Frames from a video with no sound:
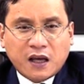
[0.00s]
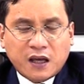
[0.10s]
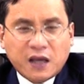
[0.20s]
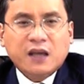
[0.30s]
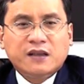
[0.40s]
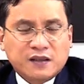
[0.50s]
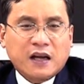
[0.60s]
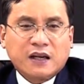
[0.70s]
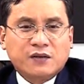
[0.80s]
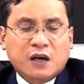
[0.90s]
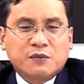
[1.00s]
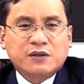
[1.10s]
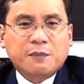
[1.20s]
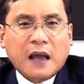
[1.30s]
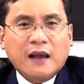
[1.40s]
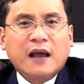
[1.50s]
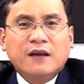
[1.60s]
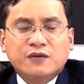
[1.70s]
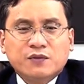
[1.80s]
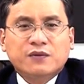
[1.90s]
he decided to come to Japan
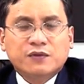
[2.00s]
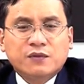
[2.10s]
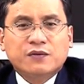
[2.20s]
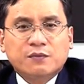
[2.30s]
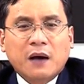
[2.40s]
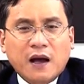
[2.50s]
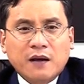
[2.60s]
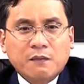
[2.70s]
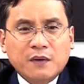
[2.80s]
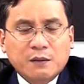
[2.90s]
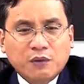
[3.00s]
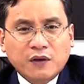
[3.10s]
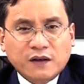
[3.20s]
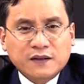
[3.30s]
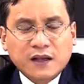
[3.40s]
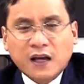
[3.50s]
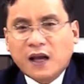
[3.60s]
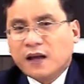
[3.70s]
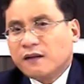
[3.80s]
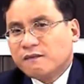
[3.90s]
and to buy the product.
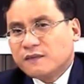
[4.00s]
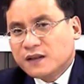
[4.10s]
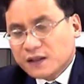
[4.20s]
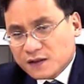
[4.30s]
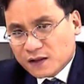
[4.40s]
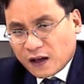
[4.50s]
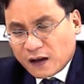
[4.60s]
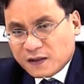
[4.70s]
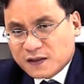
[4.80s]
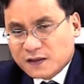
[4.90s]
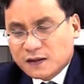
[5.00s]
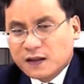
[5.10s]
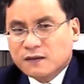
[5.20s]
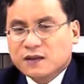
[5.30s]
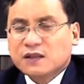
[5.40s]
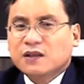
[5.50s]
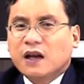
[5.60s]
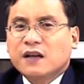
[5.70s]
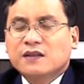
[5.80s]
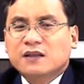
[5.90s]
In this case,
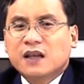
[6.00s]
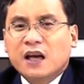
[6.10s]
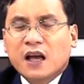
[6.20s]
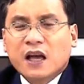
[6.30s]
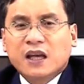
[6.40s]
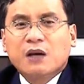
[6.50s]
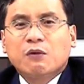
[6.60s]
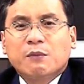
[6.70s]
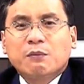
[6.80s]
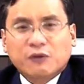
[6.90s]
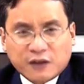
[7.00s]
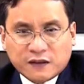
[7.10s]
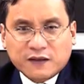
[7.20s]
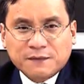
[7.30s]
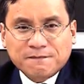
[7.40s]
he will be protected.